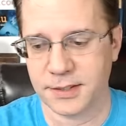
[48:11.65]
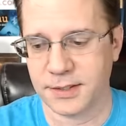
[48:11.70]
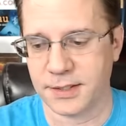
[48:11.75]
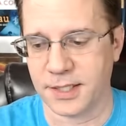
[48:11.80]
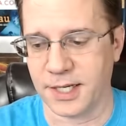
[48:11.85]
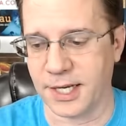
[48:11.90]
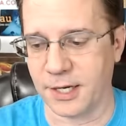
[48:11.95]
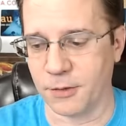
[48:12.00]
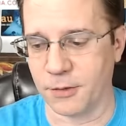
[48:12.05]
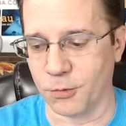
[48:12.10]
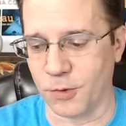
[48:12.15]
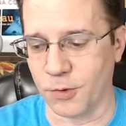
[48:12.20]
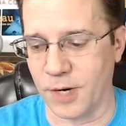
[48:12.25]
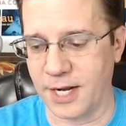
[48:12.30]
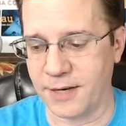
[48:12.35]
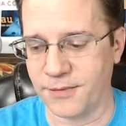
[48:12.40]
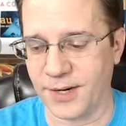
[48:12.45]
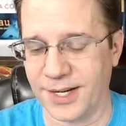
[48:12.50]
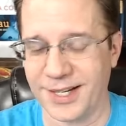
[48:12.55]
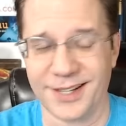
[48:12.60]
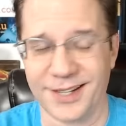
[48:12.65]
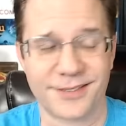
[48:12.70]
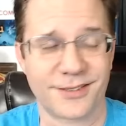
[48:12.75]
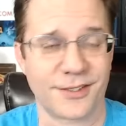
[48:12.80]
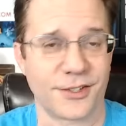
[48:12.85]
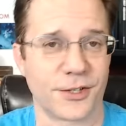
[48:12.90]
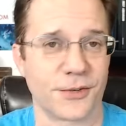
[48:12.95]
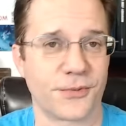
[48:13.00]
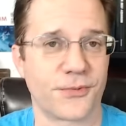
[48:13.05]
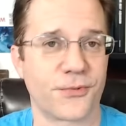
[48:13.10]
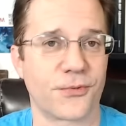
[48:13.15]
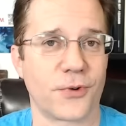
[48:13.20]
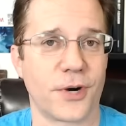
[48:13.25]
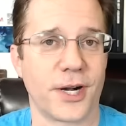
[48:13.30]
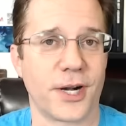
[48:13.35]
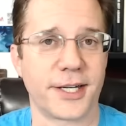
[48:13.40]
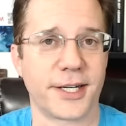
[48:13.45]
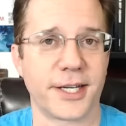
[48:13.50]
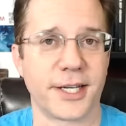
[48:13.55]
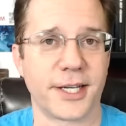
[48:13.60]
I arrive, I guess, on a
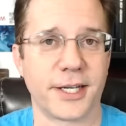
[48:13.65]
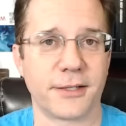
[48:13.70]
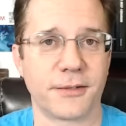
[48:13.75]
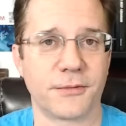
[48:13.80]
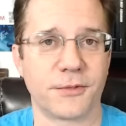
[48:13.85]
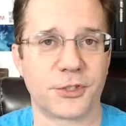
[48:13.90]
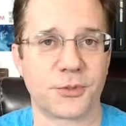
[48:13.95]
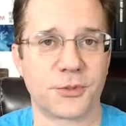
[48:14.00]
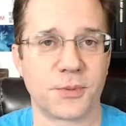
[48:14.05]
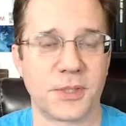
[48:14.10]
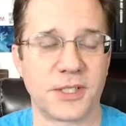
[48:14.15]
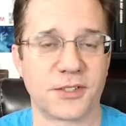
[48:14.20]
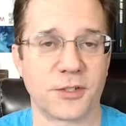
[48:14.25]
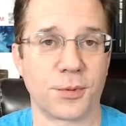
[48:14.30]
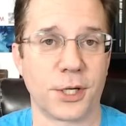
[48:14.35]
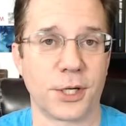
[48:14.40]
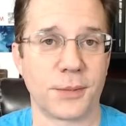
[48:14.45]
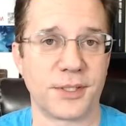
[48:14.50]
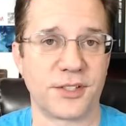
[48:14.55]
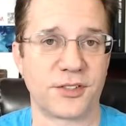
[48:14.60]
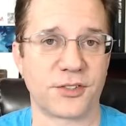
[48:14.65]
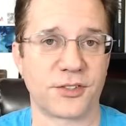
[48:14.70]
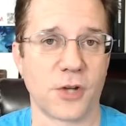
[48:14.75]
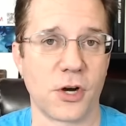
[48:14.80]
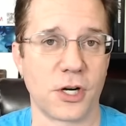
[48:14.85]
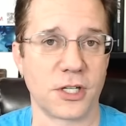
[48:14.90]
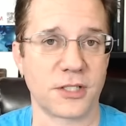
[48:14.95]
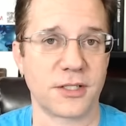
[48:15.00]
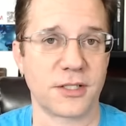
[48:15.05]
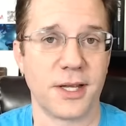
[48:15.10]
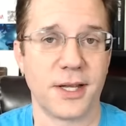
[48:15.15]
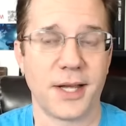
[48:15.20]
Friday, which means I'll probably be zonked.